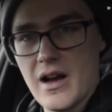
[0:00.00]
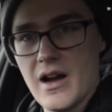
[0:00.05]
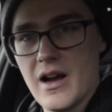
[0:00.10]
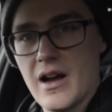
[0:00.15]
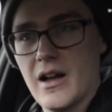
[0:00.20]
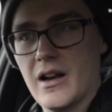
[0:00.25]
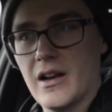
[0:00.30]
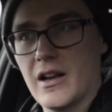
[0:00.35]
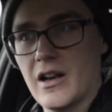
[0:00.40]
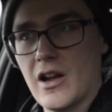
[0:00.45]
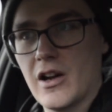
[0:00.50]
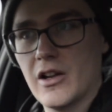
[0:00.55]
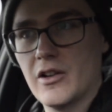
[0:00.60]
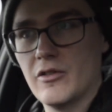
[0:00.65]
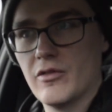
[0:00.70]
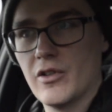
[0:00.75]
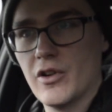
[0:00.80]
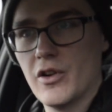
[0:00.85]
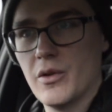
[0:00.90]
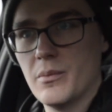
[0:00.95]

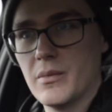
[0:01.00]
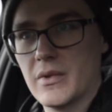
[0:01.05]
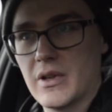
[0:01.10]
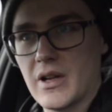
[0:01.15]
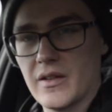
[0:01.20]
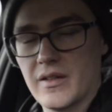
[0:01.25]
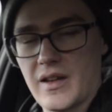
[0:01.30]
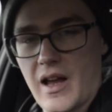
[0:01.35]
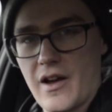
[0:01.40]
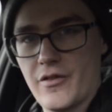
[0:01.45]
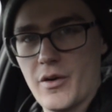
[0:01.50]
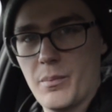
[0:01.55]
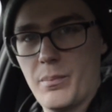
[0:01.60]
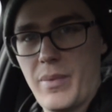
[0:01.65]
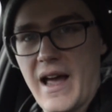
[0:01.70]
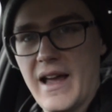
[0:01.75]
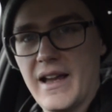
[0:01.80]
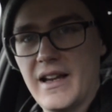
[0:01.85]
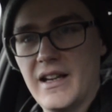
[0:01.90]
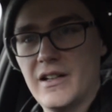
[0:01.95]
Lightroom does have a
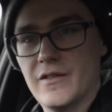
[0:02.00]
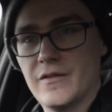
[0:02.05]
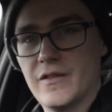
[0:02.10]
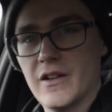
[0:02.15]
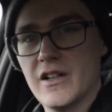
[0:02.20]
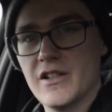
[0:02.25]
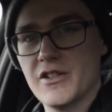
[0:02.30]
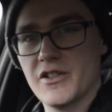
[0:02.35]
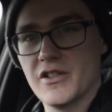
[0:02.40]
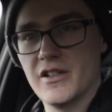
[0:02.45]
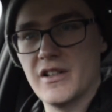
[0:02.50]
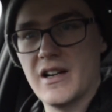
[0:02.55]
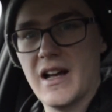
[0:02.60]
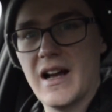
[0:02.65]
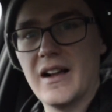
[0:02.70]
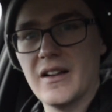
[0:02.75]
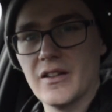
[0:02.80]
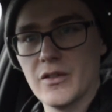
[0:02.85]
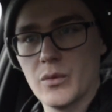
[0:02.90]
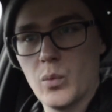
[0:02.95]
paid version
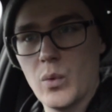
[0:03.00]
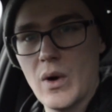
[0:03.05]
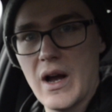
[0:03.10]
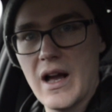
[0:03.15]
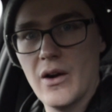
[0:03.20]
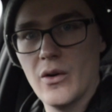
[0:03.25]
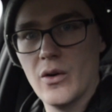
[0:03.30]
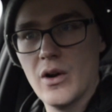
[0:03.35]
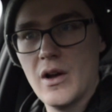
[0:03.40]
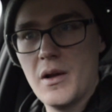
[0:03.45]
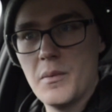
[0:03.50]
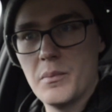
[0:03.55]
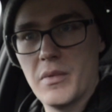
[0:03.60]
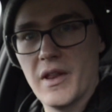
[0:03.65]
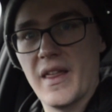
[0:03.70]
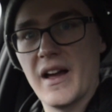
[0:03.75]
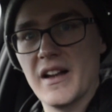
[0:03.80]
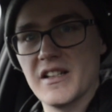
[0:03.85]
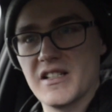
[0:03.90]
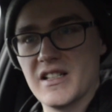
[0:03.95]
as well,
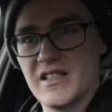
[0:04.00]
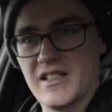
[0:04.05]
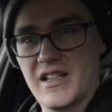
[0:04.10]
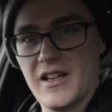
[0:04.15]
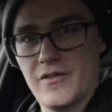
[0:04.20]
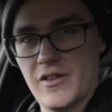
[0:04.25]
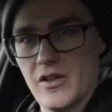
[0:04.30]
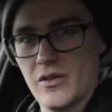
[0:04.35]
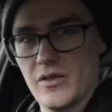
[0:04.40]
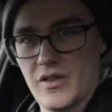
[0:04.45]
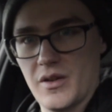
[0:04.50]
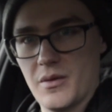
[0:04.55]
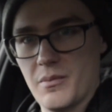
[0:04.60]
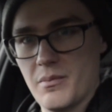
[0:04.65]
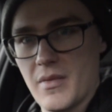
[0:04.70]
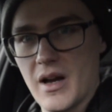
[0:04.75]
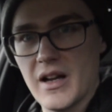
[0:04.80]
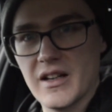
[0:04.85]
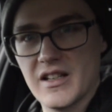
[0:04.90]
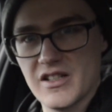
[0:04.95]
but that just gives you
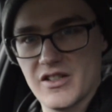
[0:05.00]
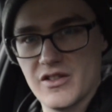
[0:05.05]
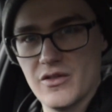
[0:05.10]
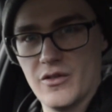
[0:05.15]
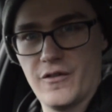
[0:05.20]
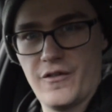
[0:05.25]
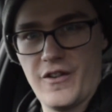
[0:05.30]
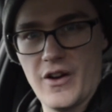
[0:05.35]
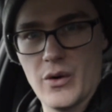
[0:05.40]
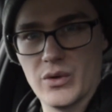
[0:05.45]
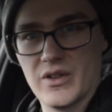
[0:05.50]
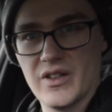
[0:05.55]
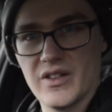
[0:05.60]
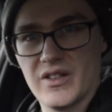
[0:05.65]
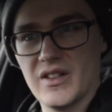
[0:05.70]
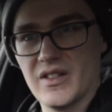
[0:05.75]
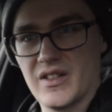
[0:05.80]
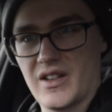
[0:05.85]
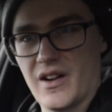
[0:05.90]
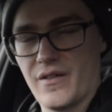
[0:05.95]
some additional
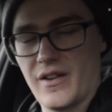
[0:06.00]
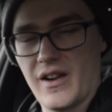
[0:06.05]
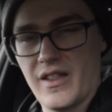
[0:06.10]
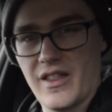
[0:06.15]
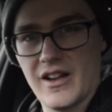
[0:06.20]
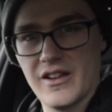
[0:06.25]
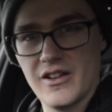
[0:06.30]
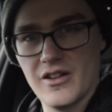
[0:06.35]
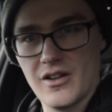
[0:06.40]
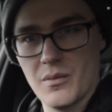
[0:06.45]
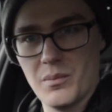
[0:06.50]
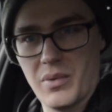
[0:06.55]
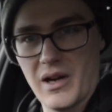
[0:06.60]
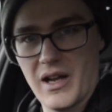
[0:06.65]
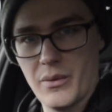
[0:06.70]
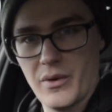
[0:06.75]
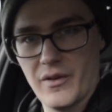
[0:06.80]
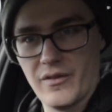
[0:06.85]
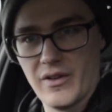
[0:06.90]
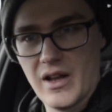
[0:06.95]
filters and stuff like that you can
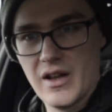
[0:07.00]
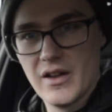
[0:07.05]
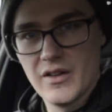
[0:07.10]
play with.